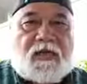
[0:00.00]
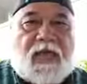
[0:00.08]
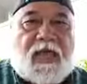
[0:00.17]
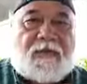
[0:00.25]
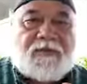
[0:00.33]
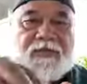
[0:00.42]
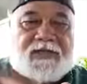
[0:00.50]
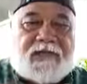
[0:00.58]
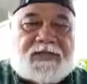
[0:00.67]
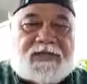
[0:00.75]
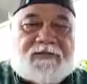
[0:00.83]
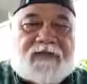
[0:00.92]

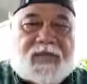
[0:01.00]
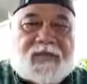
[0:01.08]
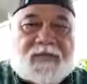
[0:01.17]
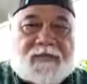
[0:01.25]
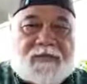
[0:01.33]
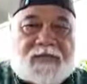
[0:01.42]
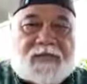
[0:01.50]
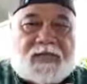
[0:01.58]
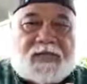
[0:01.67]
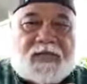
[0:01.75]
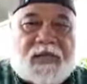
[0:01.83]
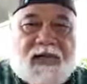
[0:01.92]
application of
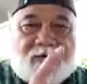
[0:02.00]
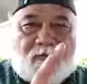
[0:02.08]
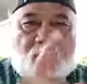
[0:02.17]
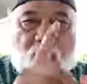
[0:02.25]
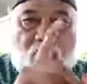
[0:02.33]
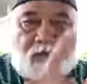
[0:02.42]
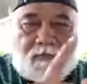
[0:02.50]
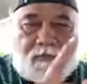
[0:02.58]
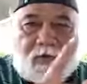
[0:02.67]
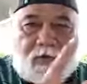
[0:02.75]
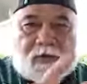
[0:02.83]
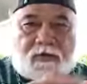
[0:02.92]
LAB at 1
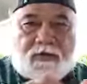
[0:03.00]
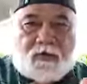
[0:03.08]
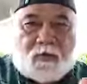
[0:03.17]
part to